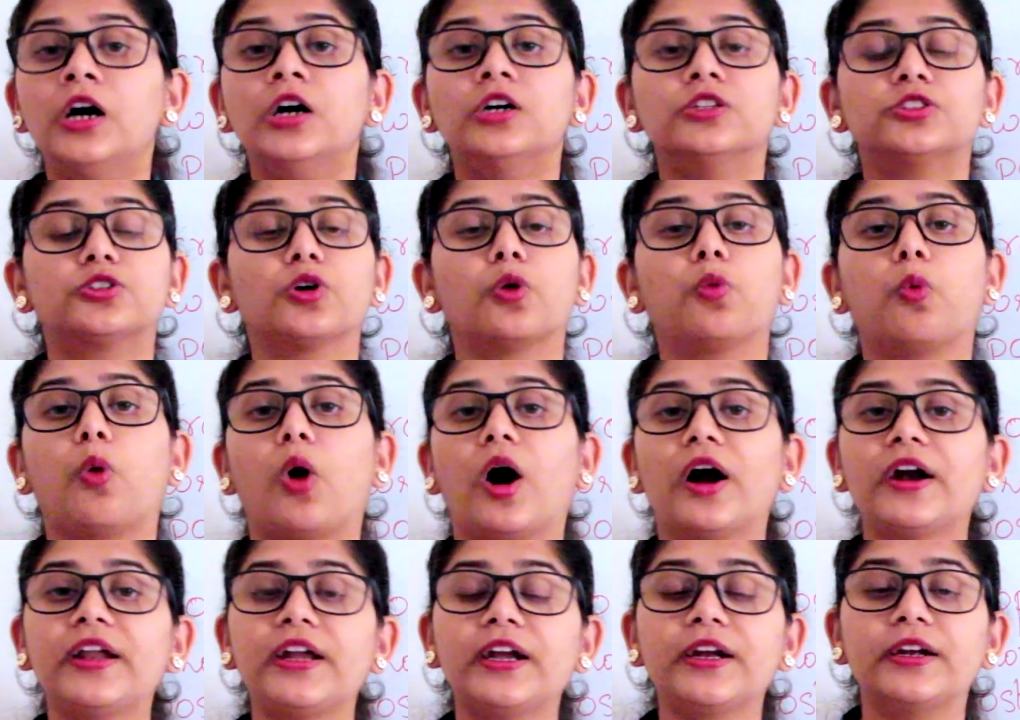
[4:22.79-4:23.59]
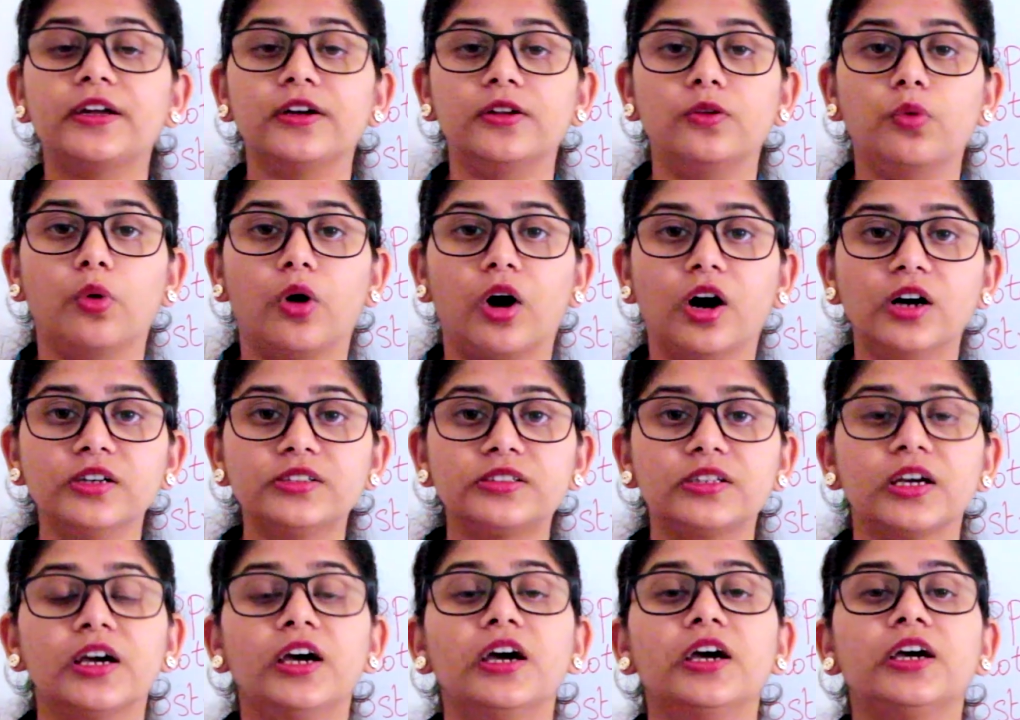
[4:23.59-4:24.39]
So what he did
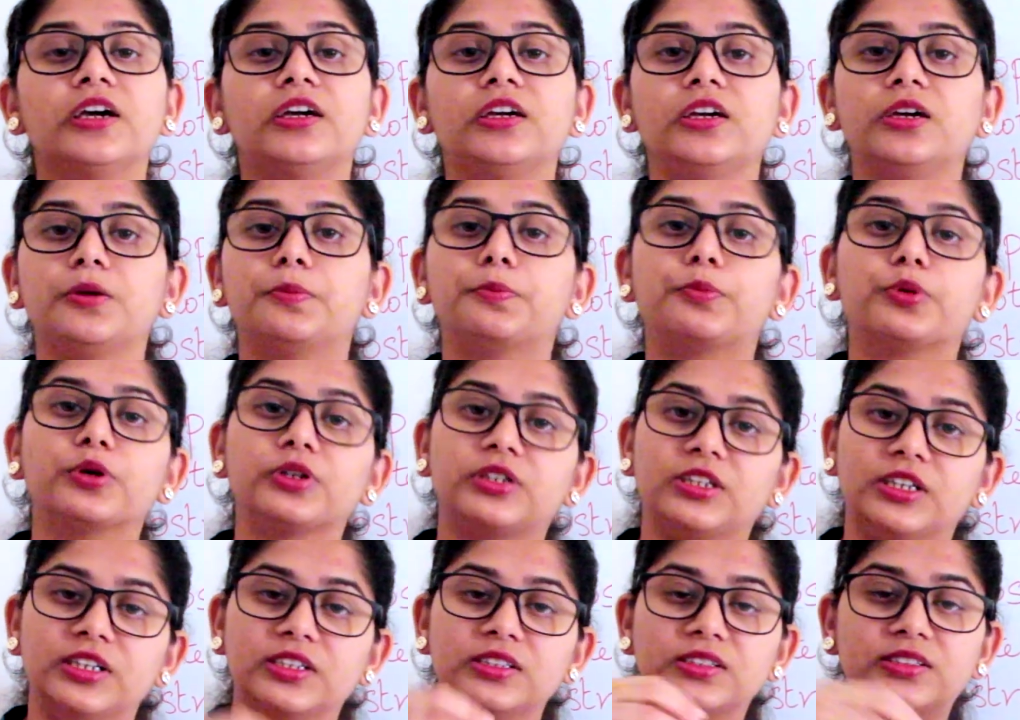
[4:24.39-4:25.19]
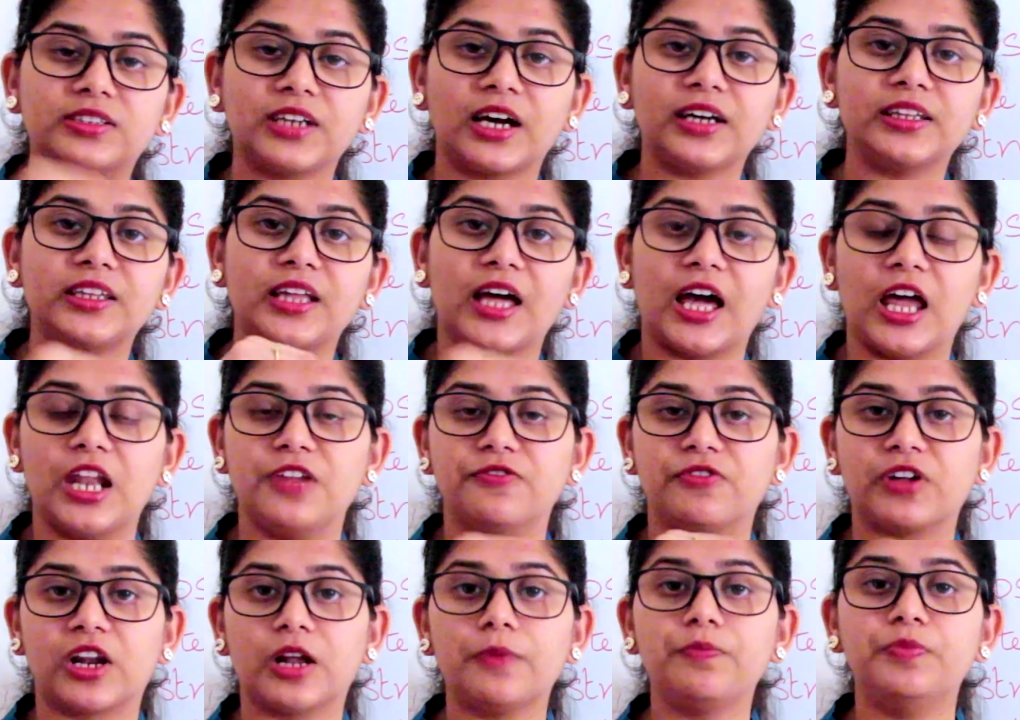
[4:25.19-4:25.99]
was, he put inside the
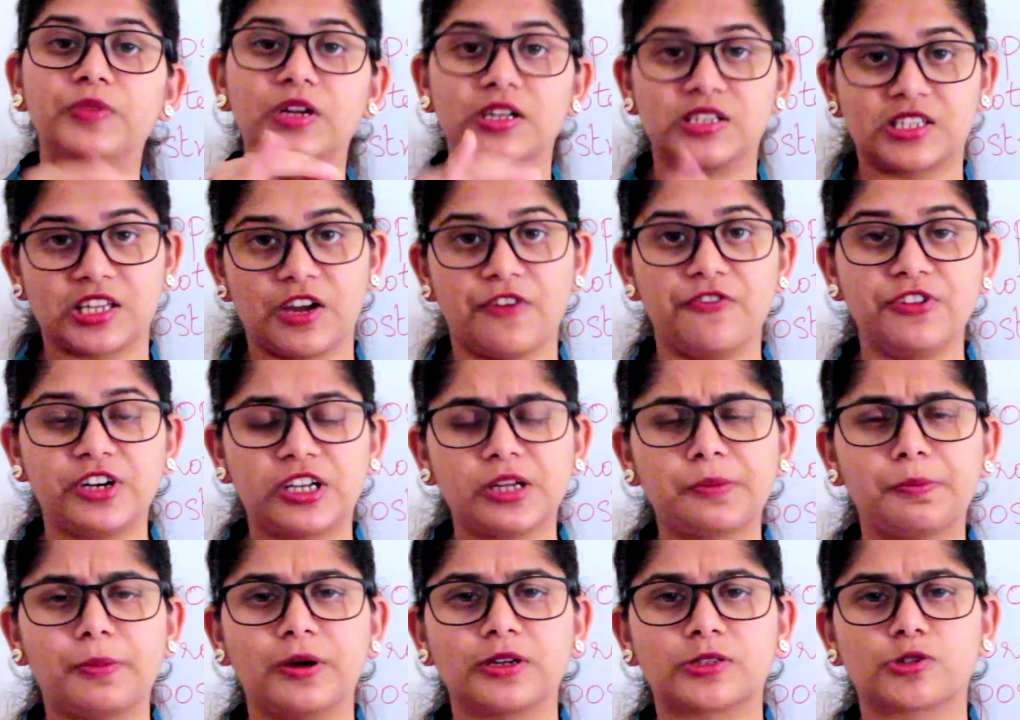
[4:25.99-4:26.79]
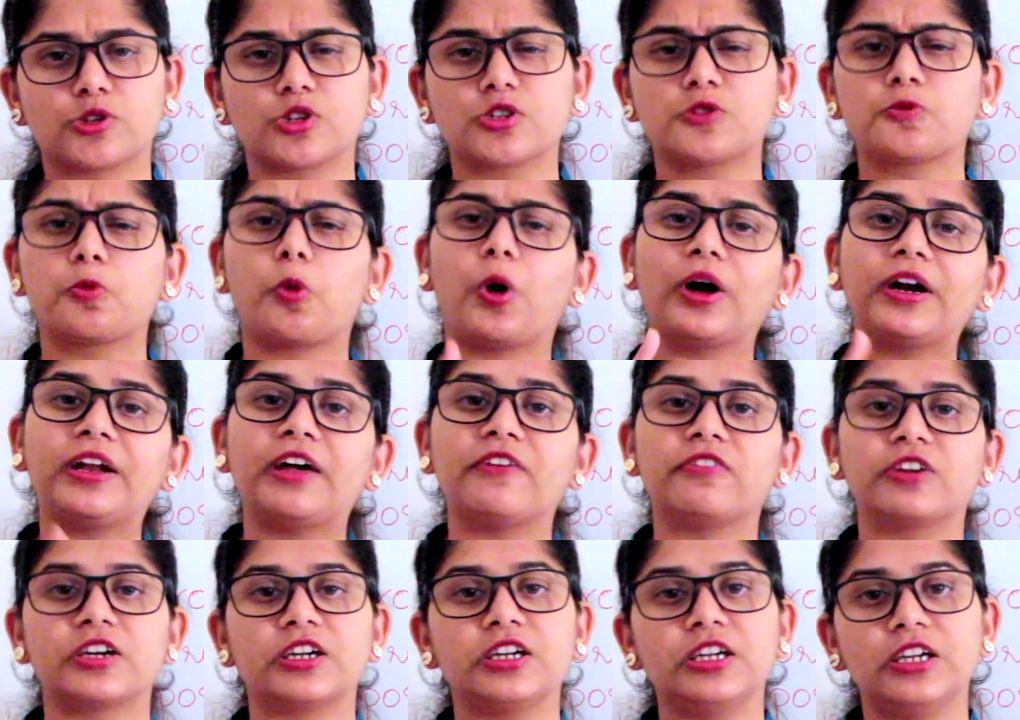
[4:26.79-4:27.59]
envelope the 70 pesos,
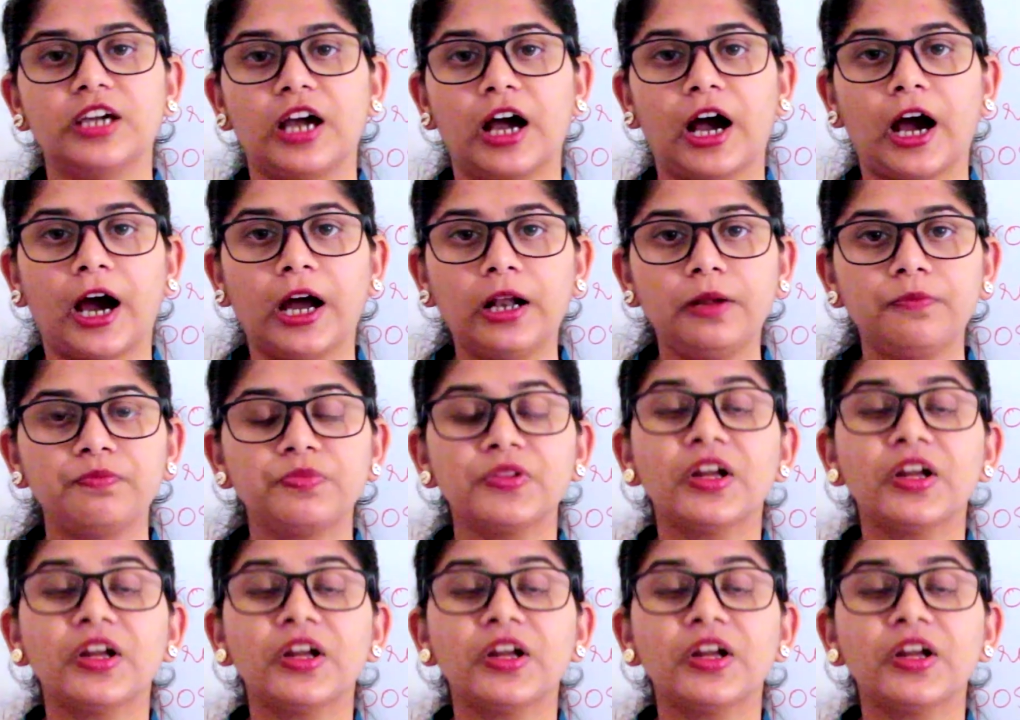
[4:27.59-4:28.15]
whatever he had,